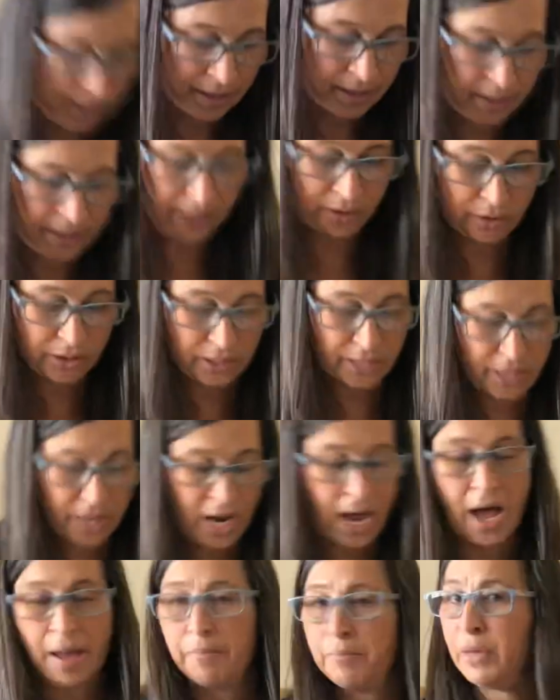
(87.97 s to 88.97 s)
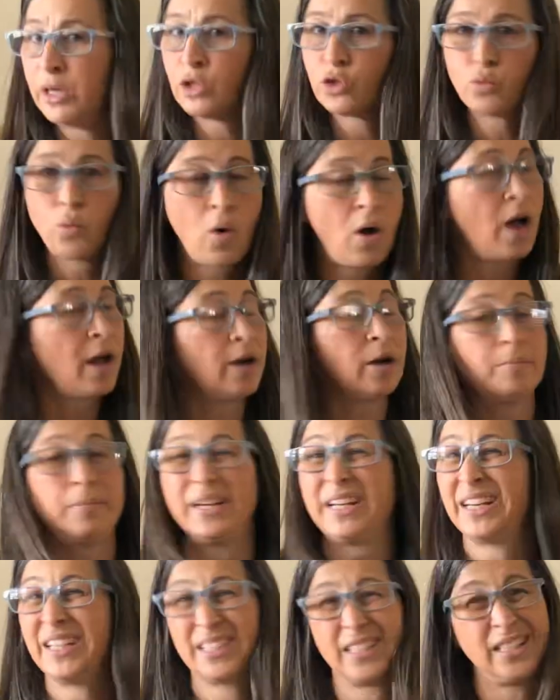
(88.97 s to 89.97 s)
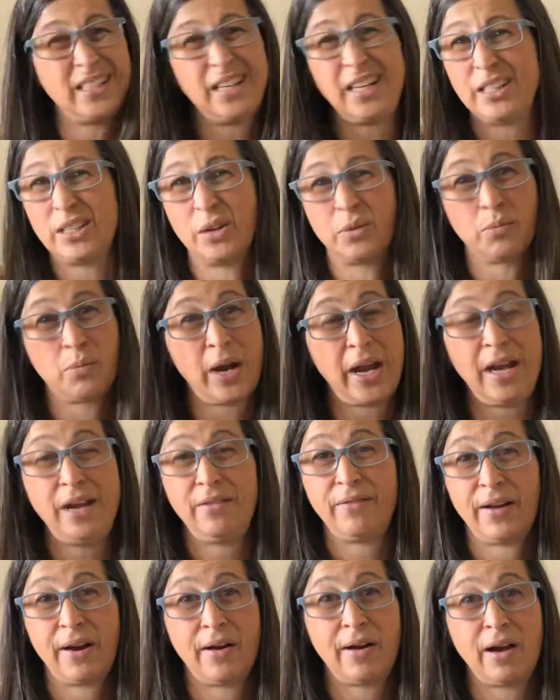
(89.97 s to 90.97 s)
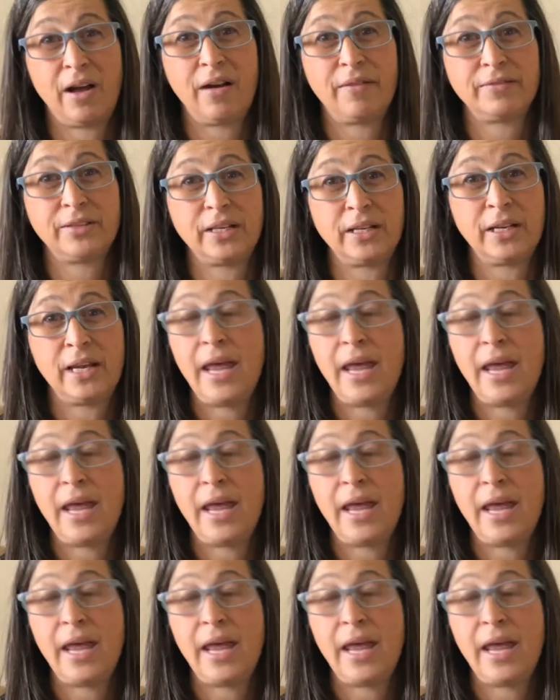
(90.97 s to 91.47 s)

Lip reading: There is not much water because it doesn't rain very often.